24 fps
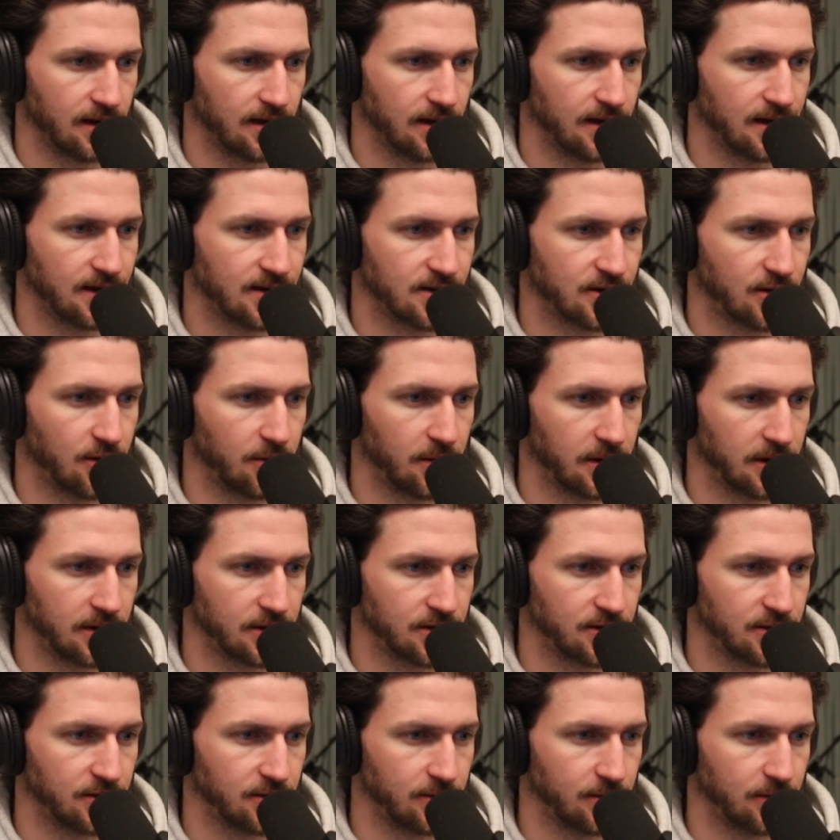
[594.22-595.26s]
is going
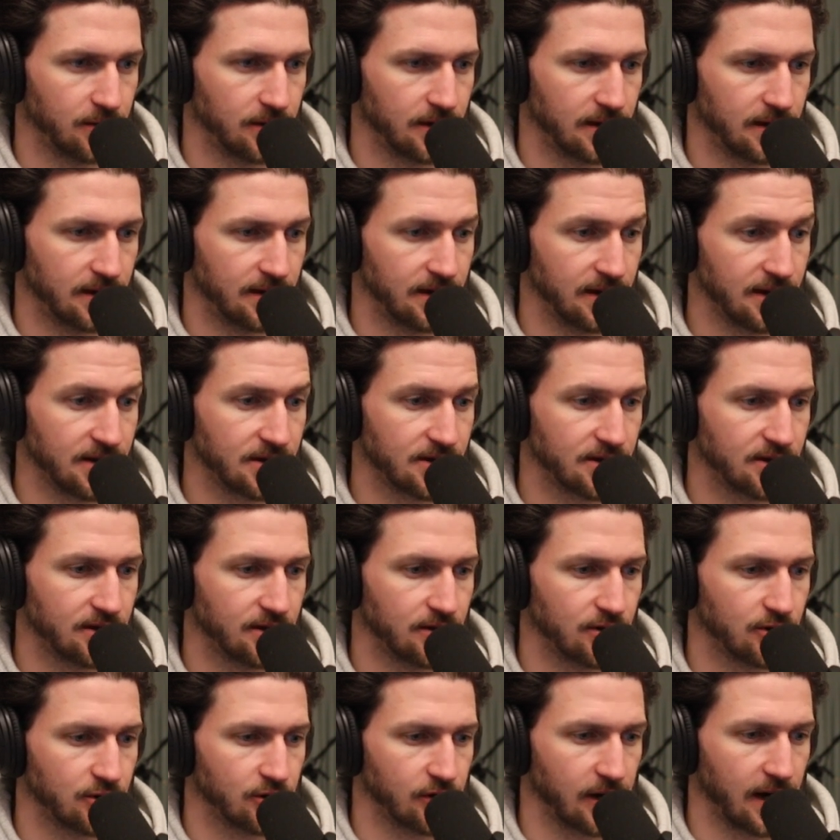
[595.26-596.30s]
to this
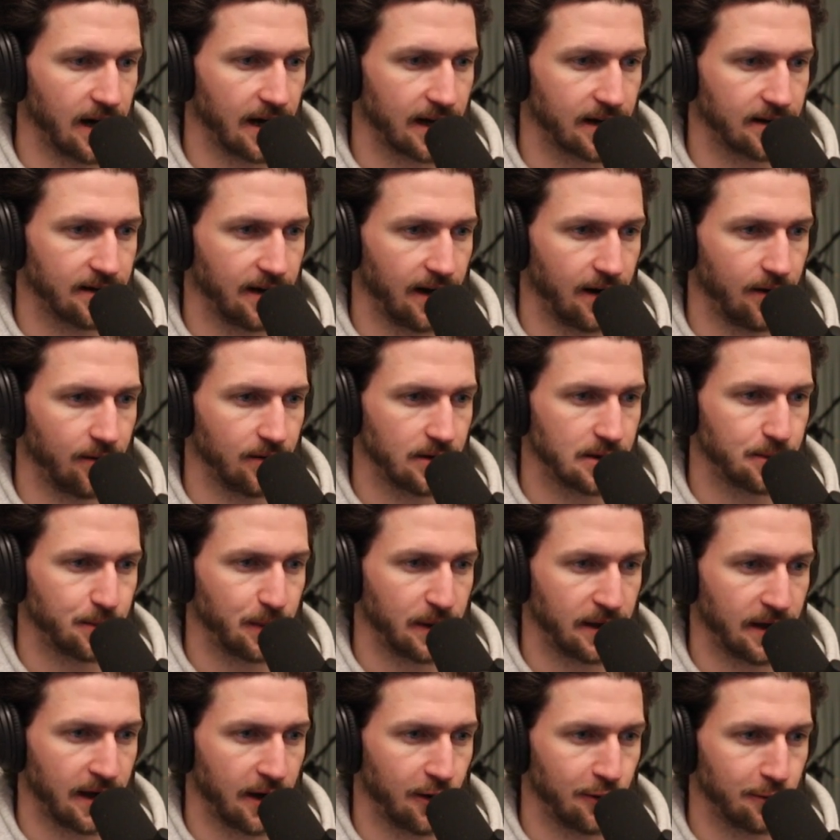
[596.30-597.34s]
track now. It's
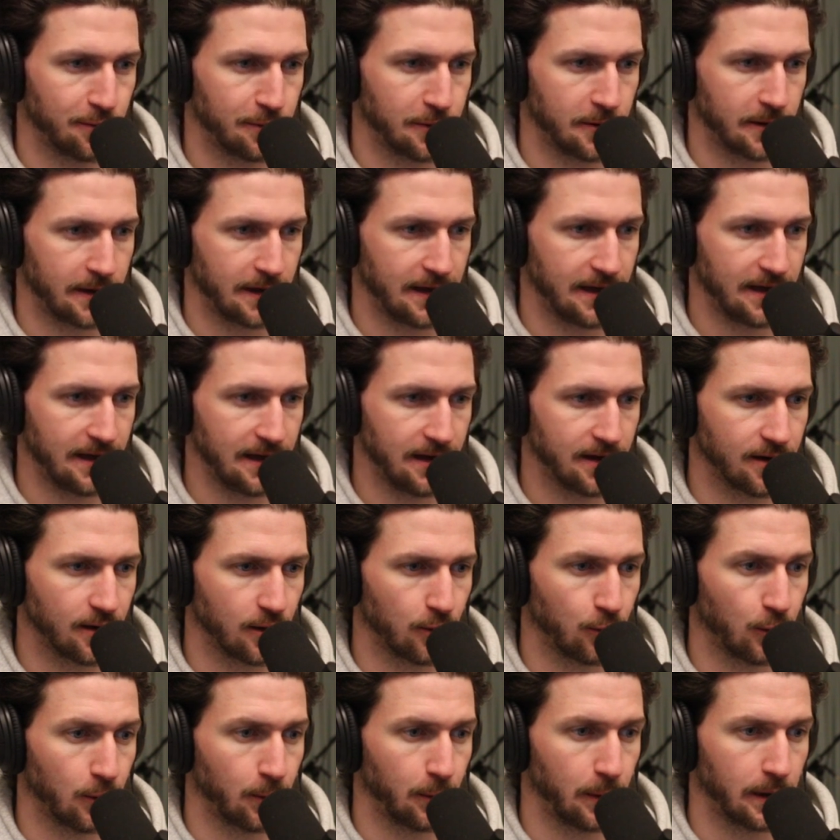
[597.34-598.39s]
being output here
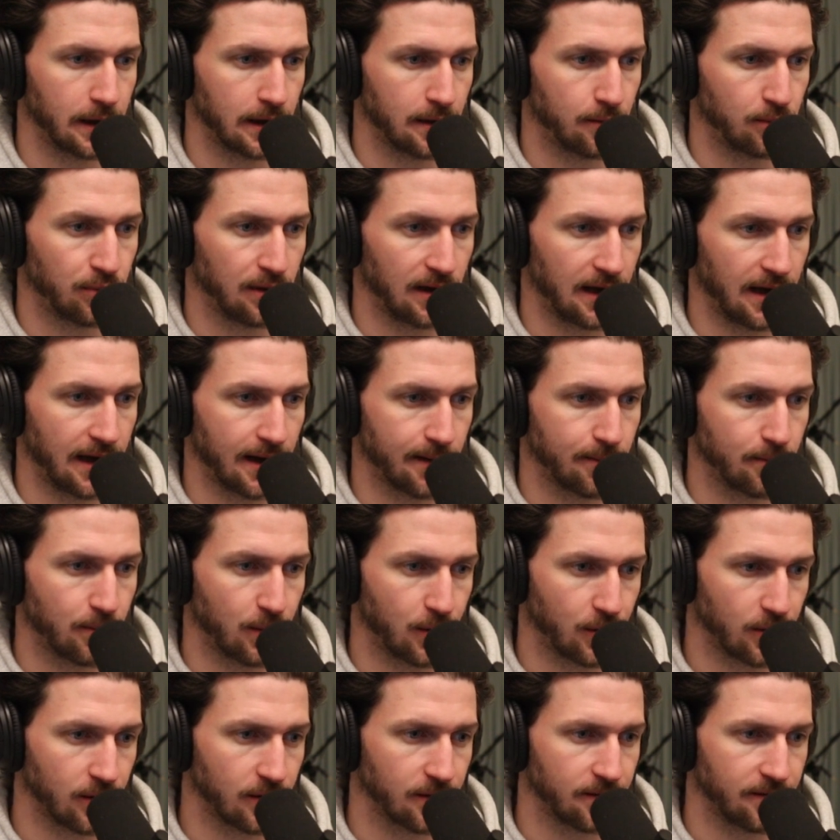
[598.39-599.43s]
where we can apply
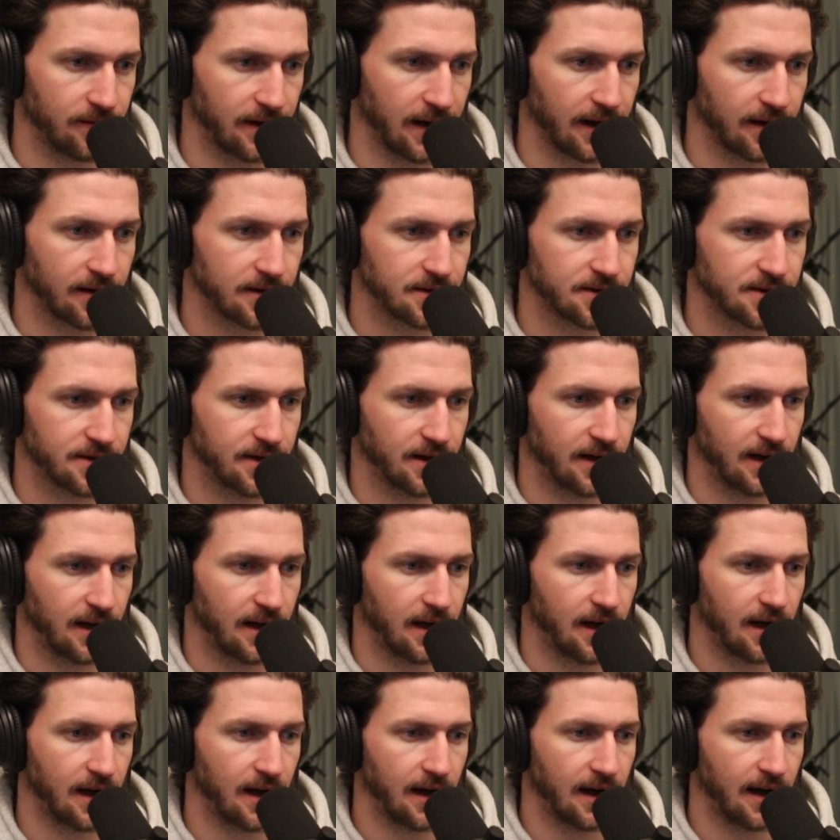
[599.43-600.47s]
more effects.
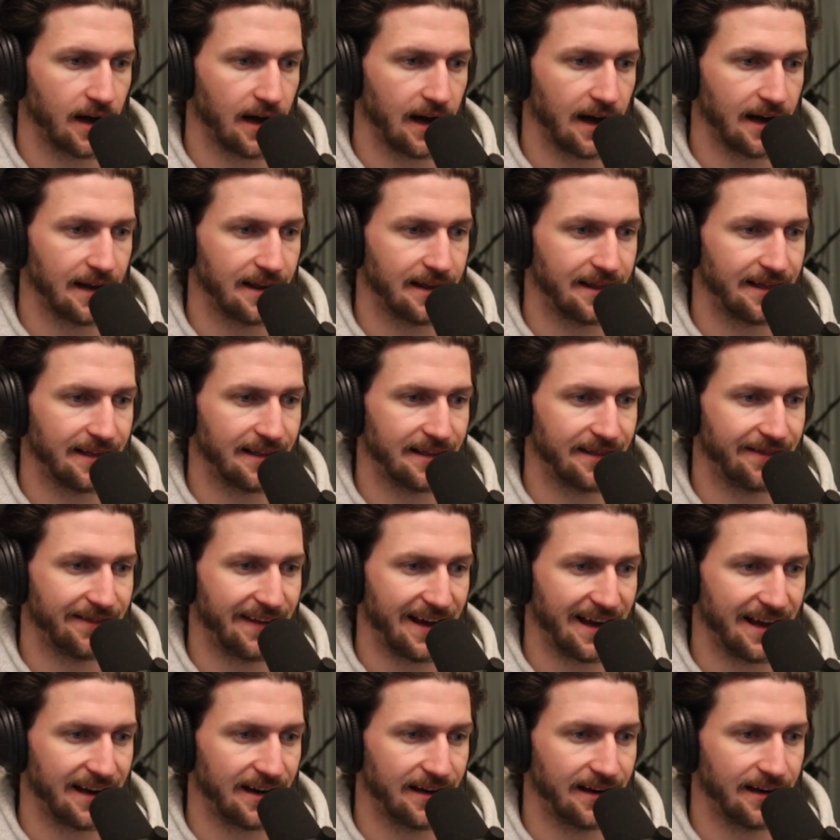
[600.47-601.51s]
And
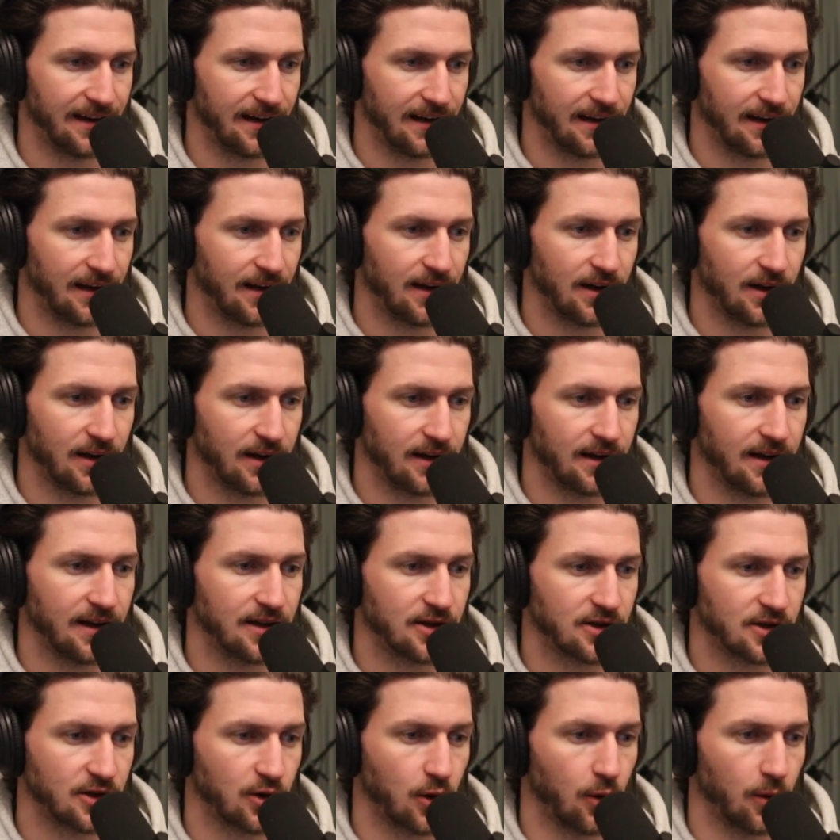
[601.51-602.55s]
then
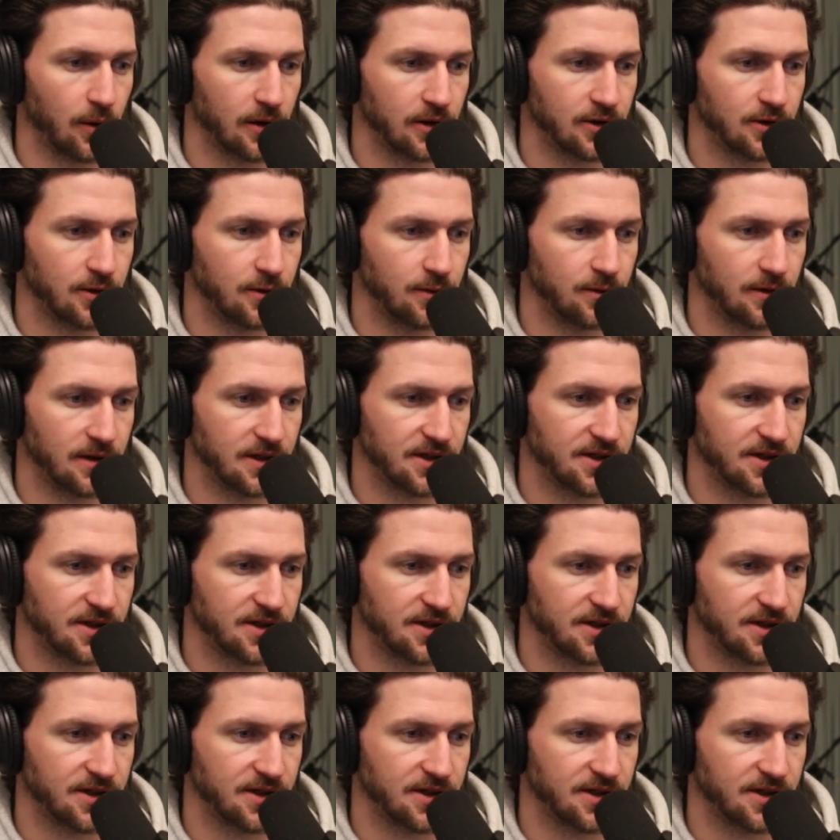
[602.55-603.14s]
it's going to the